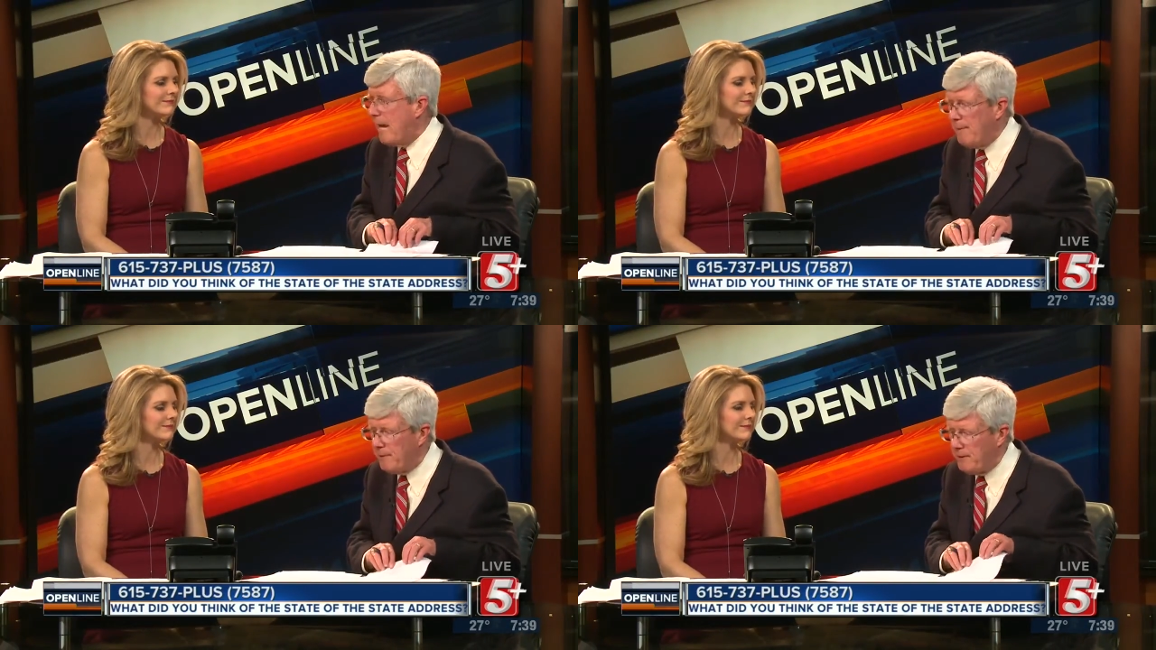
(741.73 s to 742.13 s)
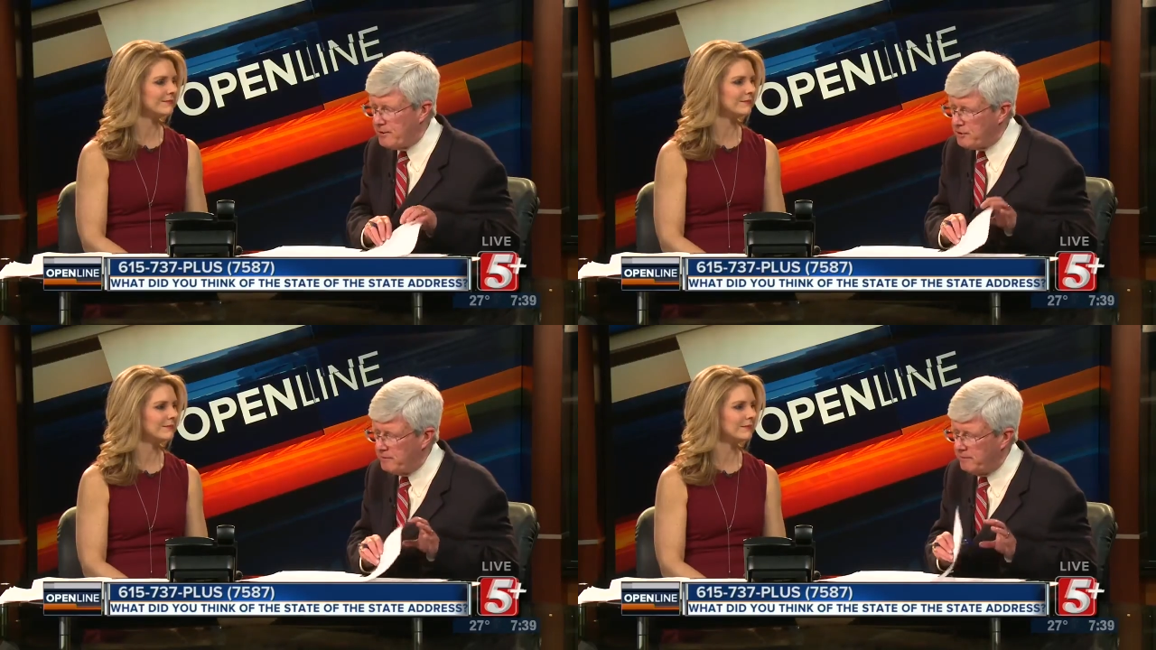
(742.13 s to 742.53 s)

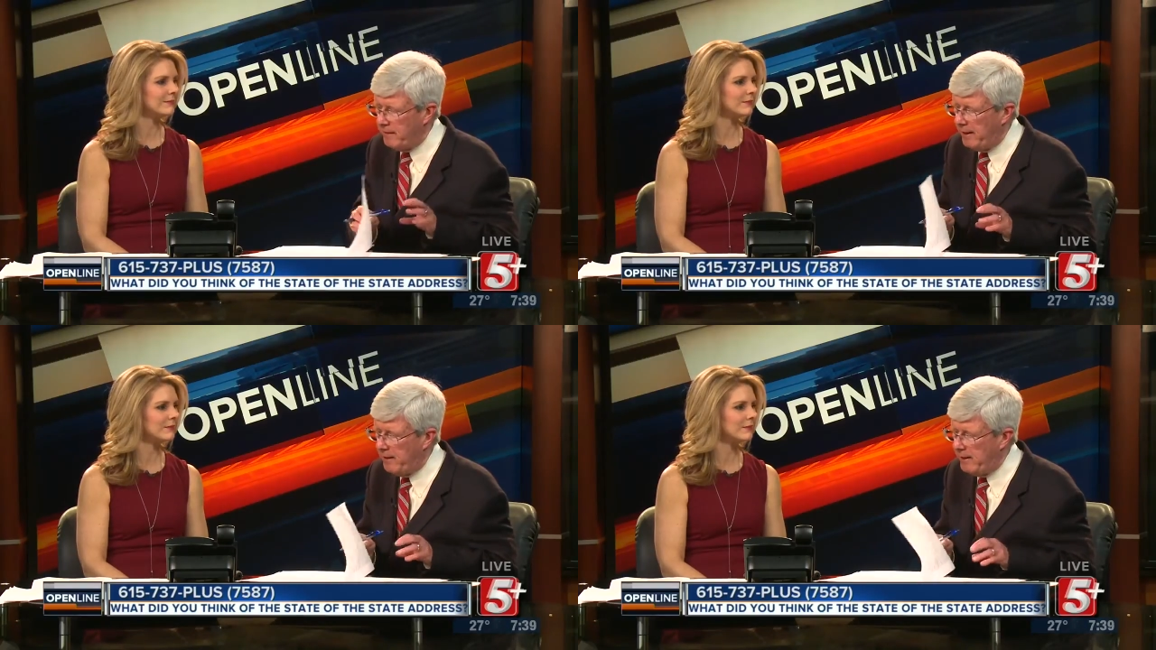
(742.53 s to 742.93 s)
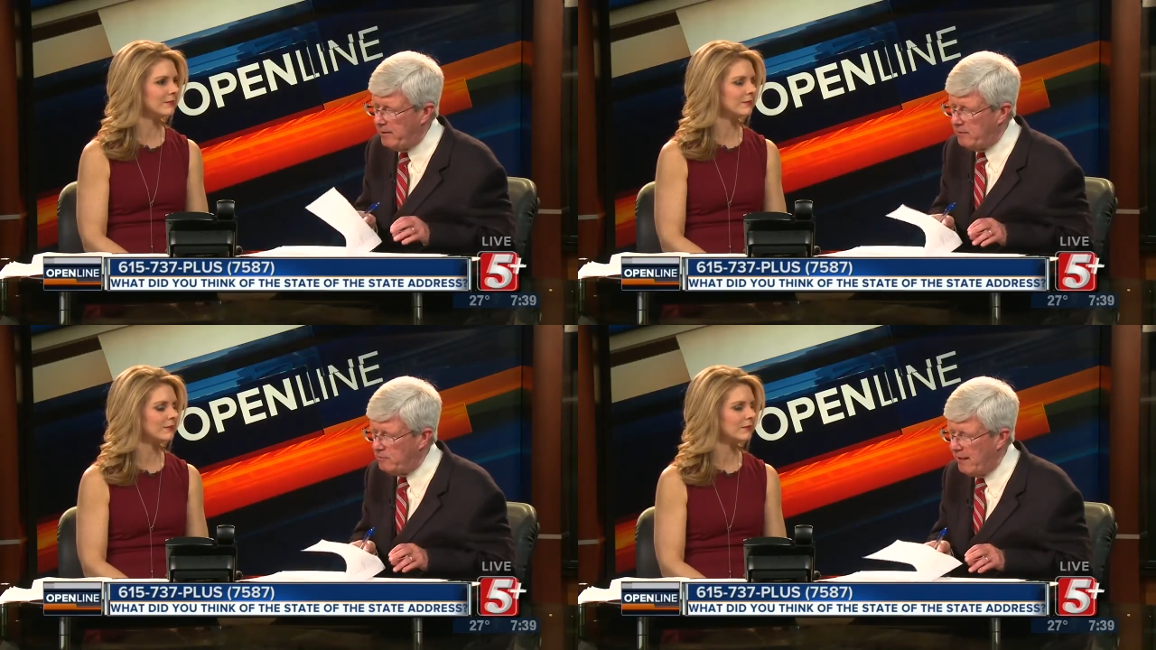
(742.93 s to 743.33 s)
Speaker 1: capitalism, and he,
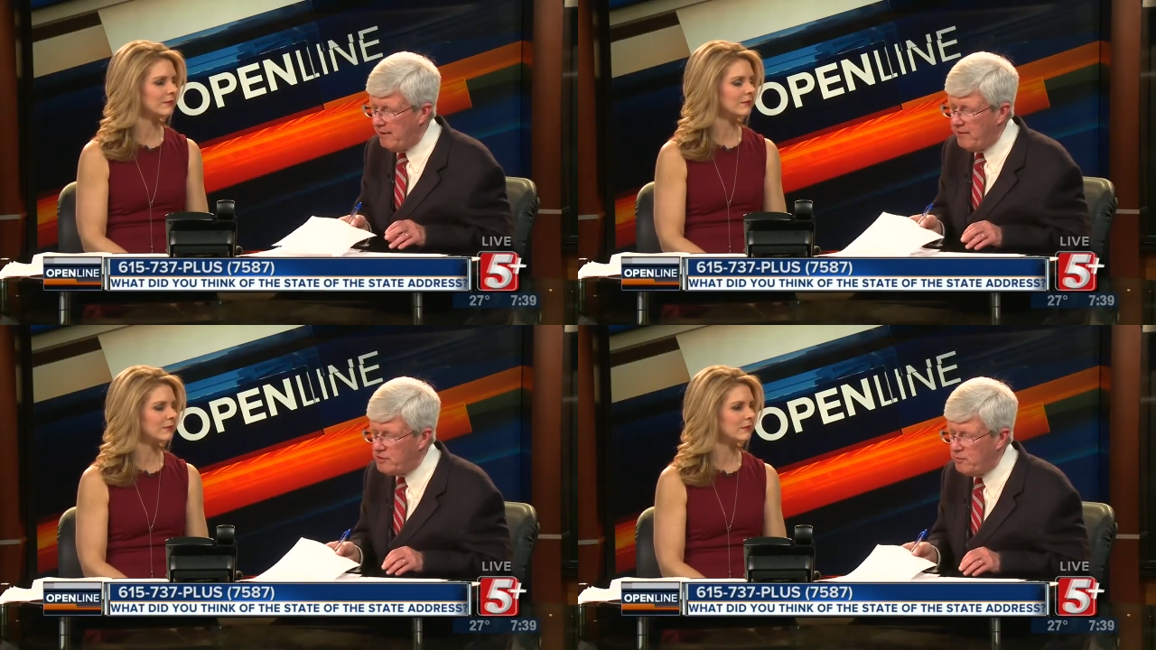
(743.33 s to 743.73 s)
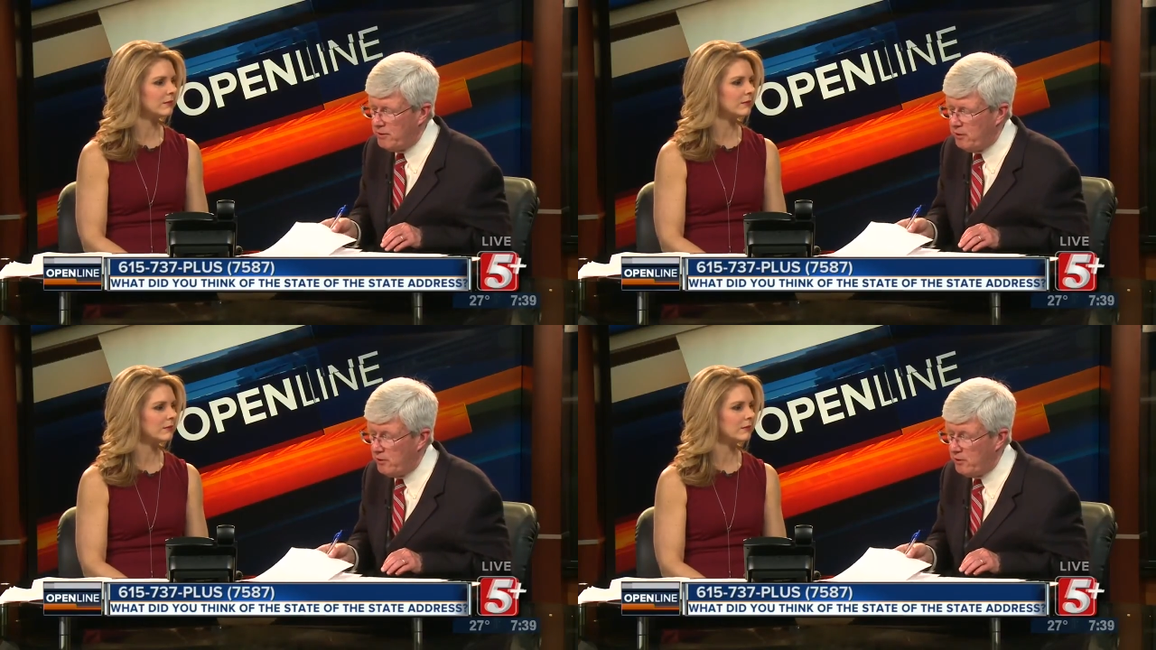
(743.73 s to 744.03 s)
there were a lot of things that went